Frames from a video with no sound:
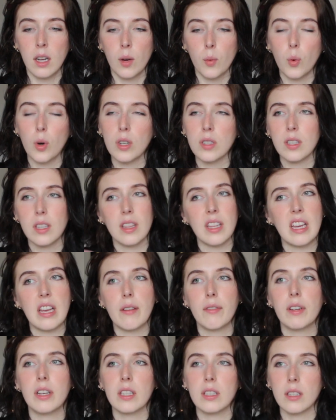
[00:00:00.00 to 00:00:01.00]
whereas the
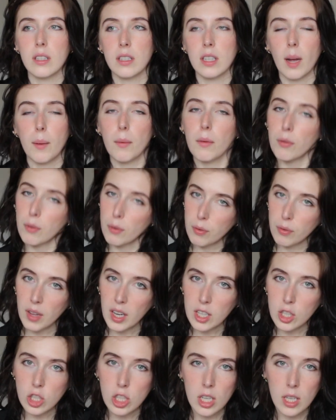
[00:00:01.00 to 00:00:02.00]
evening is a time of
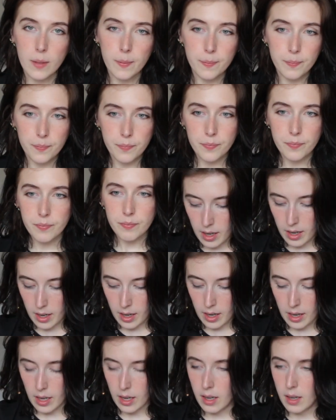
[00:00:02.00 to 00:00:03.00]
reflection.
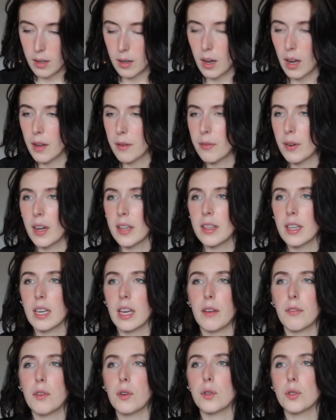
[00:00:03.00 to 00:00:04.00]
I find like
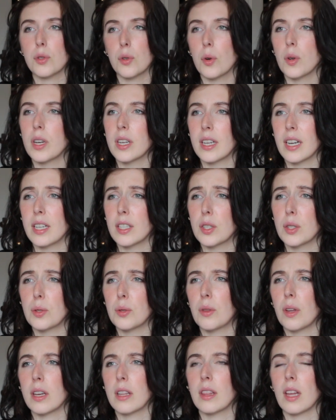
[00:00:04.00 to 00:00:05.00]
if you're scrolling at night too,
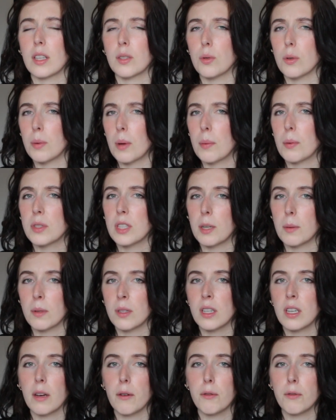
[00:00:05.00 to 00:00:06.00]
like that's where people
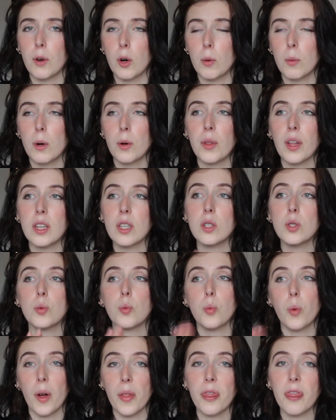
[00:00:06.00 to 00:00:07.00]
typically get FOMO. That is
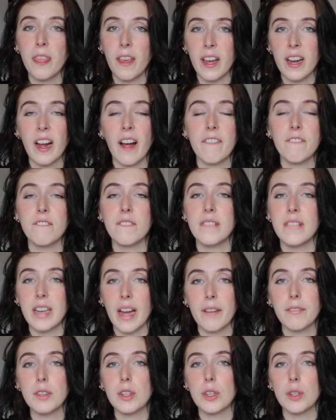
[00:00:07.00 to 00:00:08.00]
one thing I've
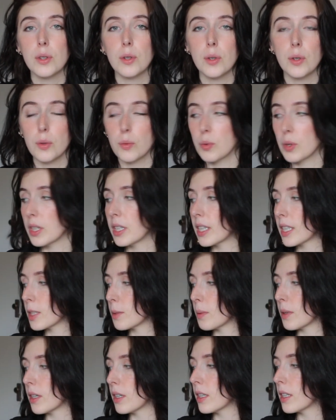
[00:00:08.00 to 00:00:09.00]
never really
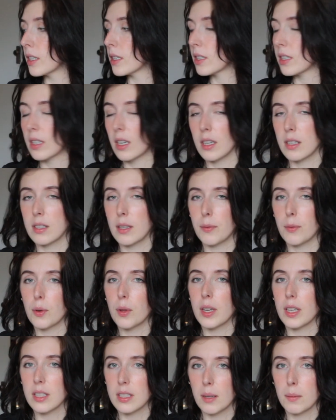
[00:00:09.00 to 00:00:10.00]
experienced, except for
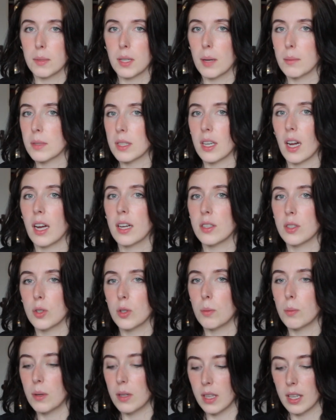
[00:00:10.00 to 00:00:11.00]
like sometimes in high
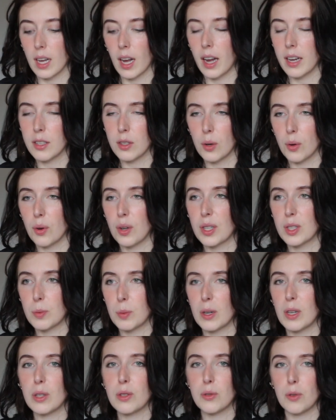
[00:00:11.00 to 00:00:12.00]
school, but like I don't
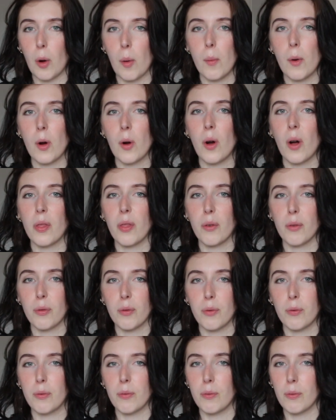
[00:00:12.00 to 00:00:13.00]
experience FOMO on the
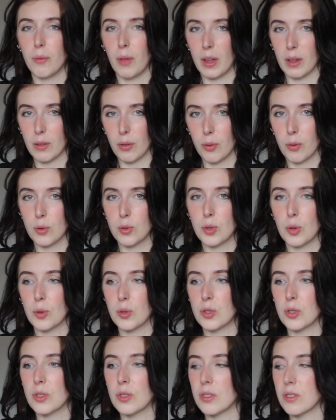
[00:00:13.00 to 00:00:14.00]
through
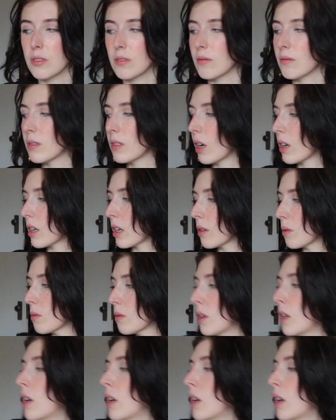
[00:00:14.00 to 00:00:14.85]
socials. Knock on